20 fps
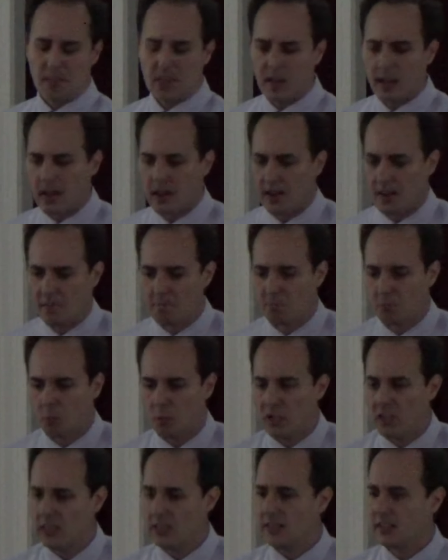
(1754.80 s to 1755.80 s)
uh,
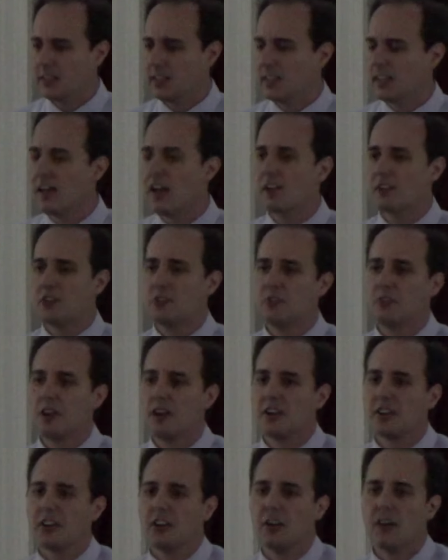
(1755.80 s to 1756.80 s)
we not too
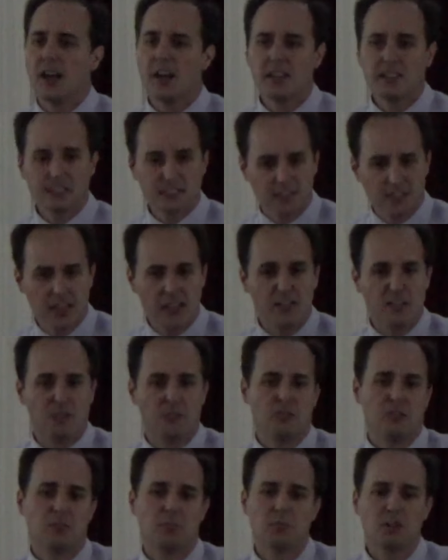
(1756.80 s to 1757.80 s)
long ago had to study
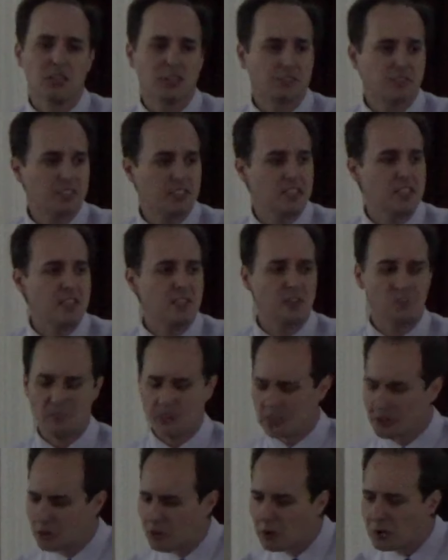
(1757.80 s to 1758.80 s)
through the book of Ezekiel.
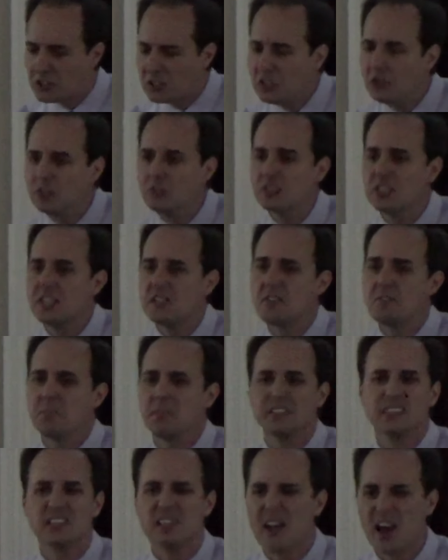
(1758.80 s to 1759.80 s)
And the Lord used him
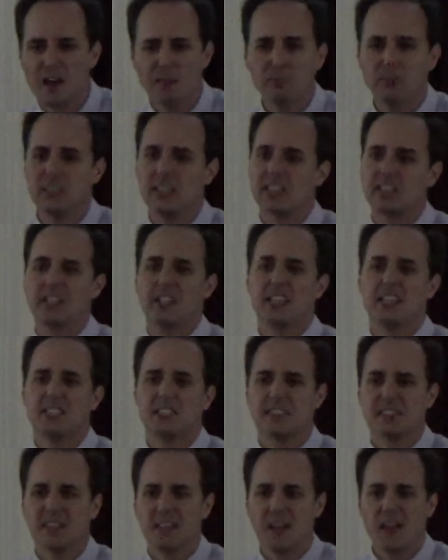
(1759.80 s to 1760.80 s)
as an object
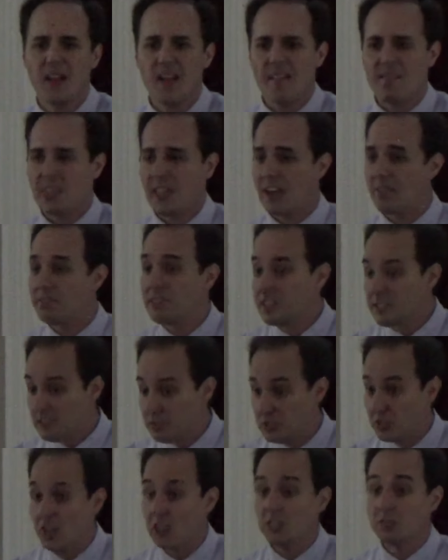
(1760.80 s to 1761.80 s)
lesson of this
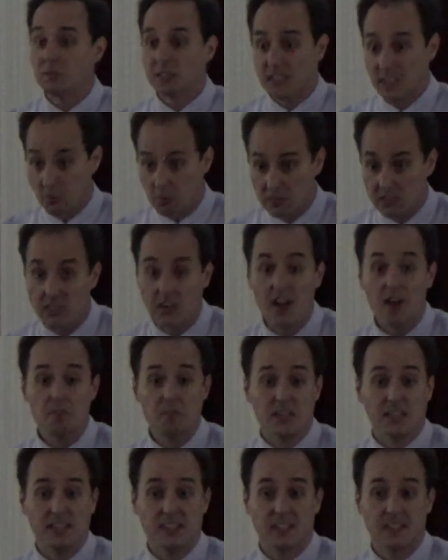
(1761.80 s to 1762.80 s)
judgment that was
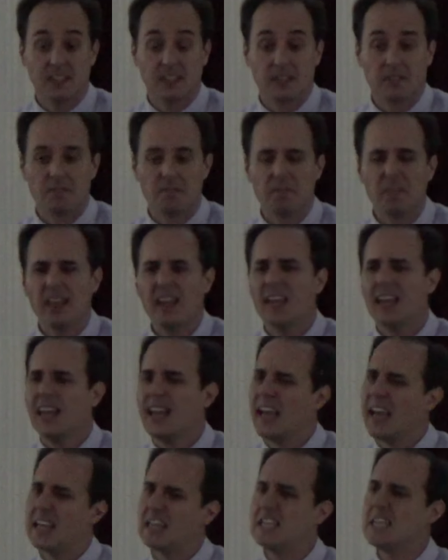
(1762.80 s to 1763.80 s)
coming.
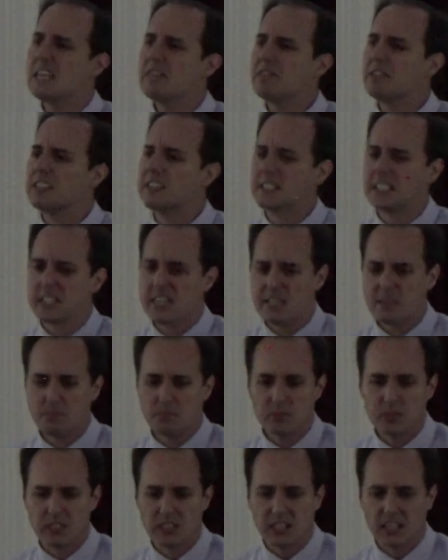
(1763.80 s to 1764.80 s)
And even it
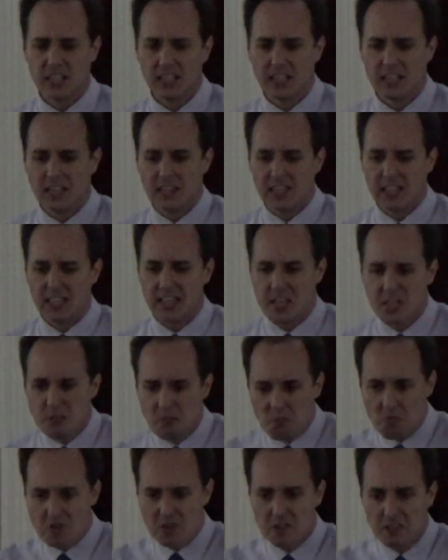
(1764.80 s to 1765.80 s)
seems in
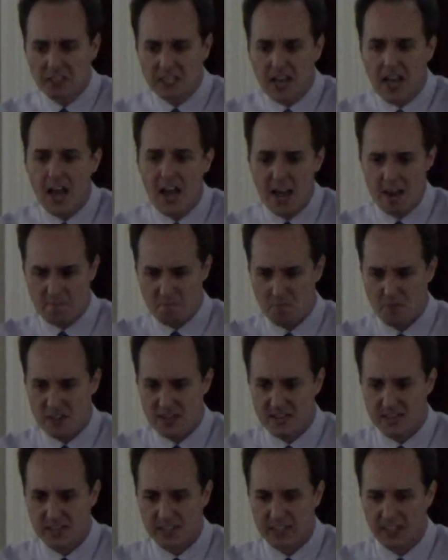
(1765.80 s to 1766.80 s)
real time
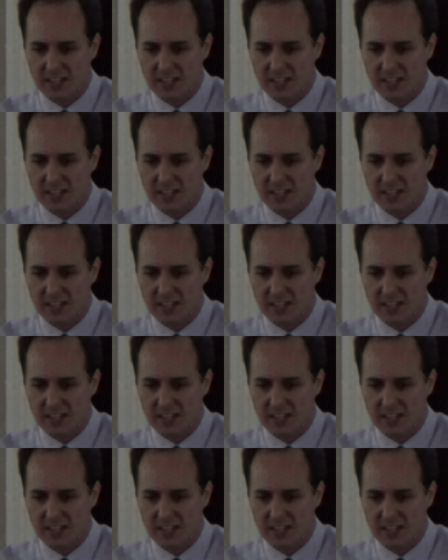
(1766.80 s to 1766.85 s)
when